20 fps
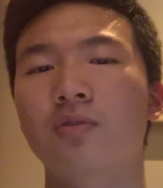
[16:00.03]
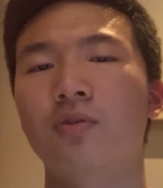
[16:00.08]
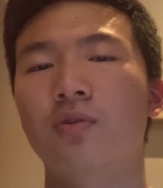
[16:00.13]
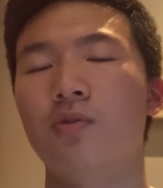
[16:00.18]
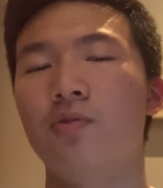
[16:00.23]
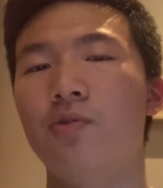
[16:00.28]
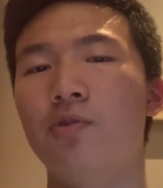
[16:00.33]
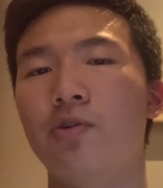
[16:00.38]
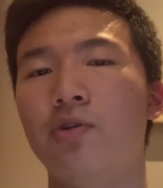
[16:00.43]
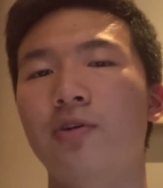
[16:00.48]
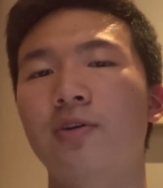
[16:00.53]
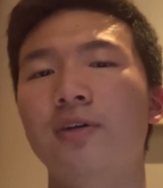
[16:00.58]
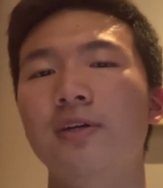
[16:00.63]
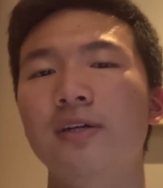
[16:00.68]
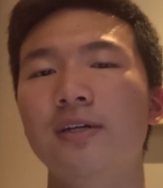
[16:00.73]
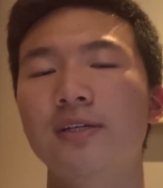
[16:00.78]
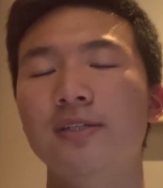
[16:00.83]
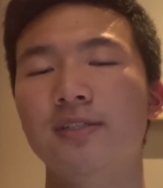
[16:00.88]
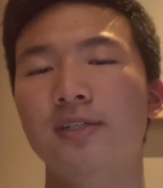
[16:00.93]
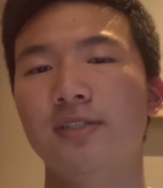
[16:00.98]
or
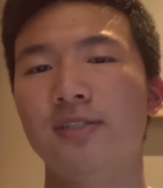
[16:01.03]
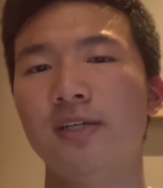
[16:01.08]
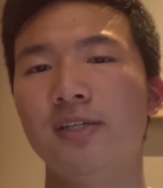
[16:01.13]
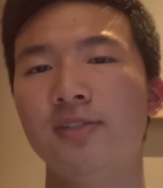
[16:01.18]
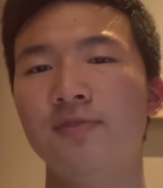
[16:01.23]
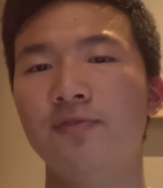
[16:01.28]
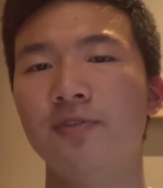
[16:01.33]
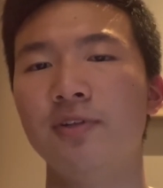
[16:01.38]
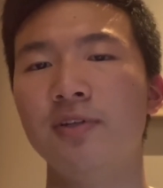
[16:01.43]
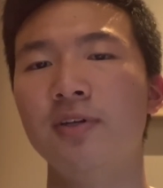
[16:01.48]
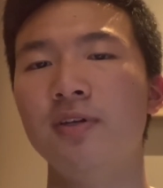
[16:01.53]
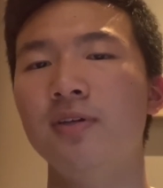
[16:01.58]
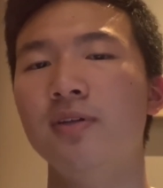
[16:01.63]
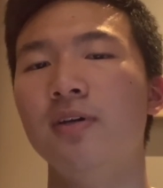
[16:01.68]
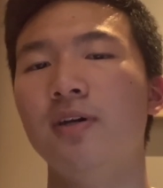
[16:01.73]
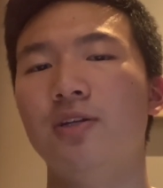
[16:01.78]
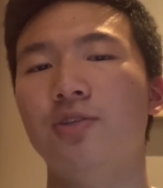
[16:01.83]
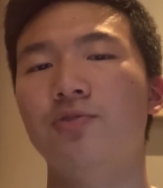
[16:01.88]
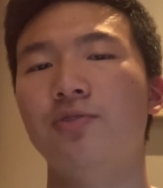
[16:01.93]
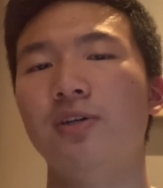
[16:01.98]
successfully
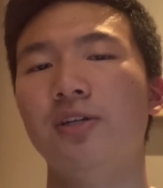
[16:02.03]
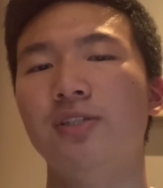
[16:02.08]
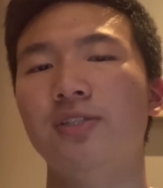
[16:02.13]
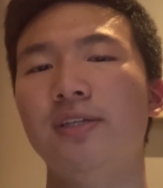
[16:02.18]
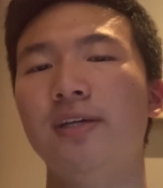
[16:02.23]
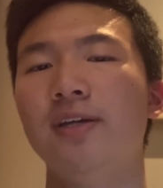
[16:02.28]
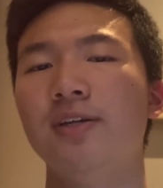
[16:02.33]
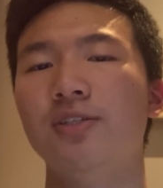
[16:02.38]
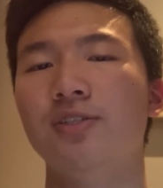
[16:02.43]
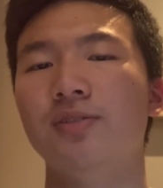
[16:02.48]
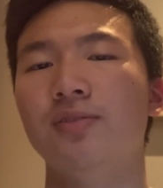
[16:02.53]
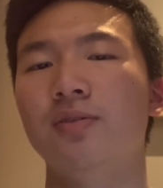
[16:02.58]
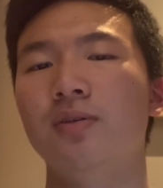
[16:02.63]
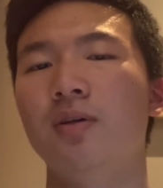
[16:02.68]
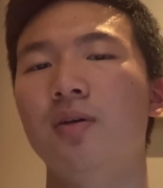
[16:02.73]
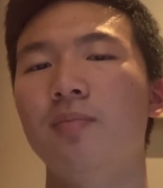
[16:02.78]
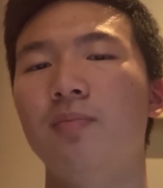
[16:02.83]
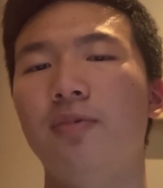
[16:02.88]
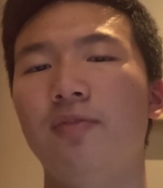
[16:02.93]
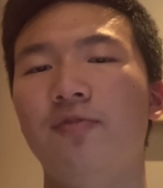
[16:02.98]
addressed X,
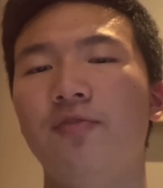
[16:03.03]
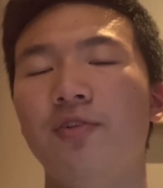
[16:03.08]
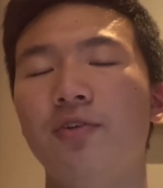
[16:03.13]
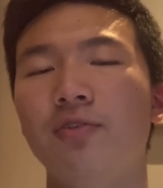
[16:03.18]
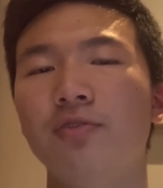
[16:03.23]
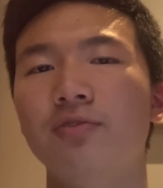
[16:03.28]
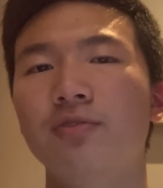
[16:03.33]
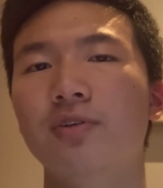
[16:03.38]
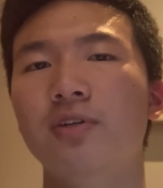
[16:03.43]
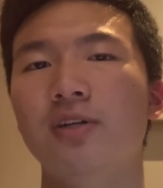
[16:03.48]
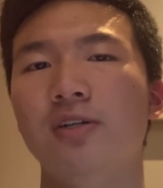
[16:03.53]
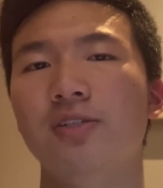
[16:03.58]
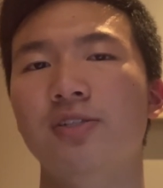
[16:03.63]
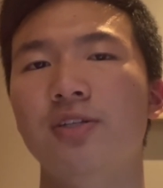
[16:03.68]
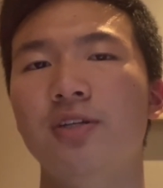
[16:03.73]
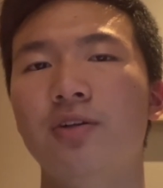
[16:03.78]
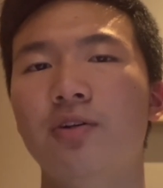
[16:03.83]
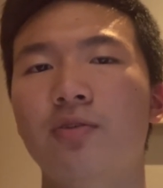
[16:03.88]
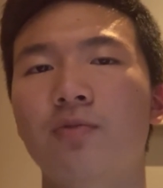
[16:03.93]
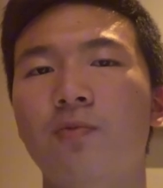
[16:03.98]
but failed to
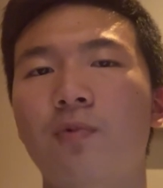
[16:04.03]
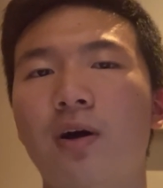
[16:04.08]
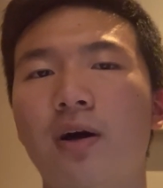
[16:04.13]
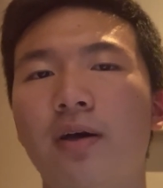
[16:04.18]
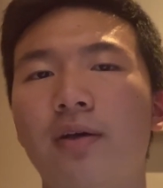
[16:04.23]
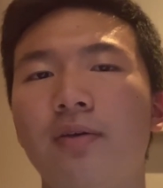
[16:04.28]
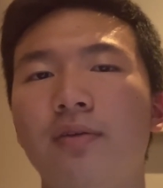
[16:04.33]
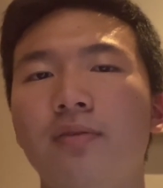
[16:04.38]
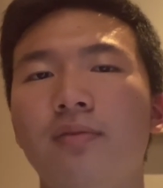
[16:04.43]
consider Y.